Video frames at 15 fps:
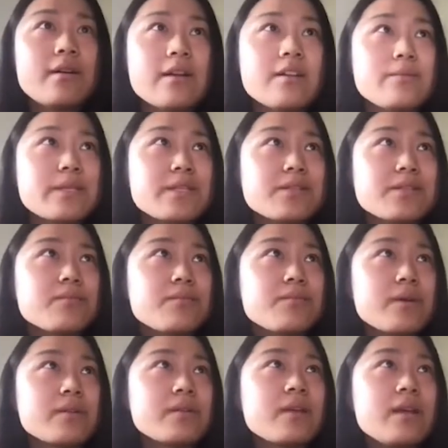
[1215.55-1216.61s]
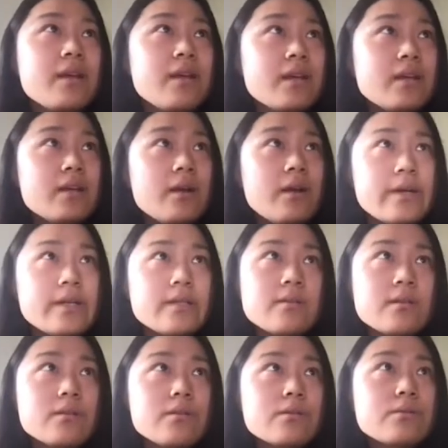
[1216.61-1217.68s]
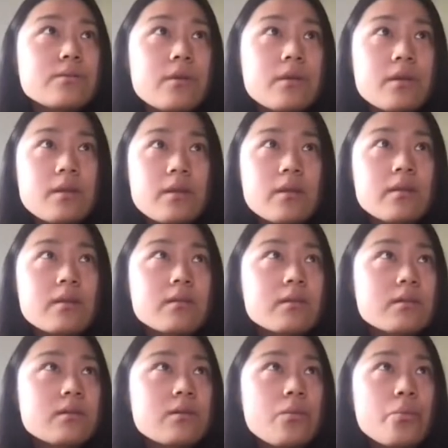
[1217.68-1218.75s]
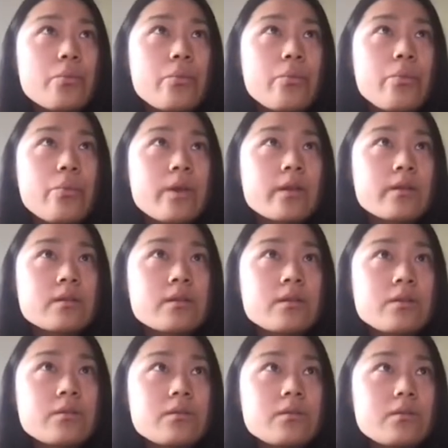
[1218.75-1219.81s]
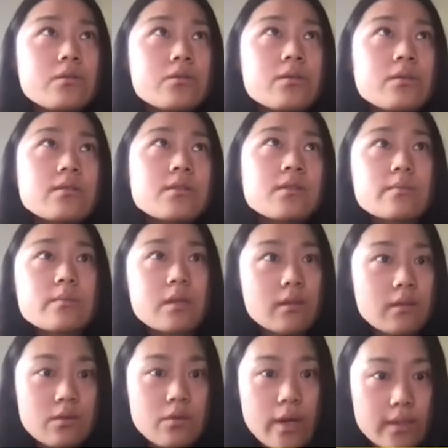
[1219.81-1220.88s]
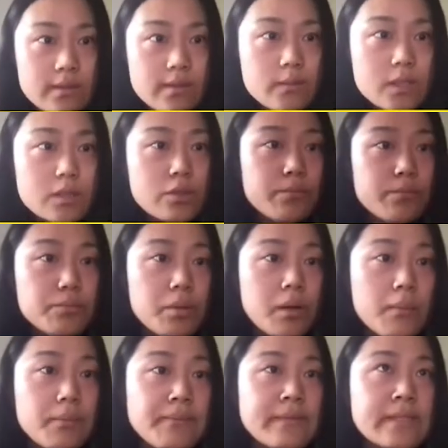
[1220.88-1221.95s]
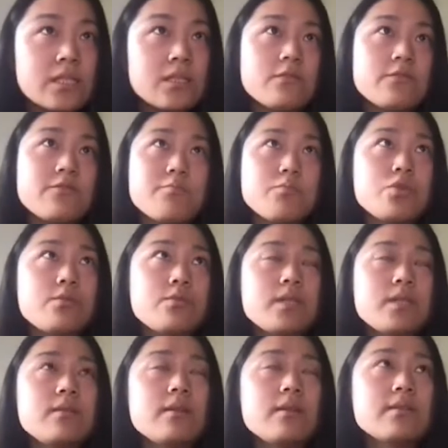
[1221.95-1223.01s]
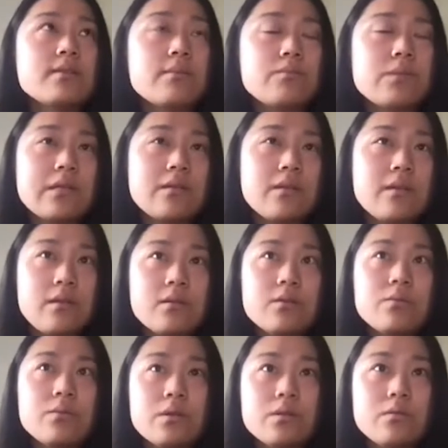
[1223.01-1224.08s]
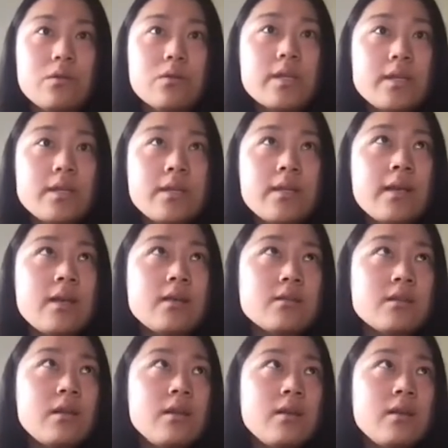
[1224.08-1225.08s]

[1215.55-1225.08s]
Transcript: animation, but all right, so here we're doing something quite similar to probability of improvement, except that here we're looking at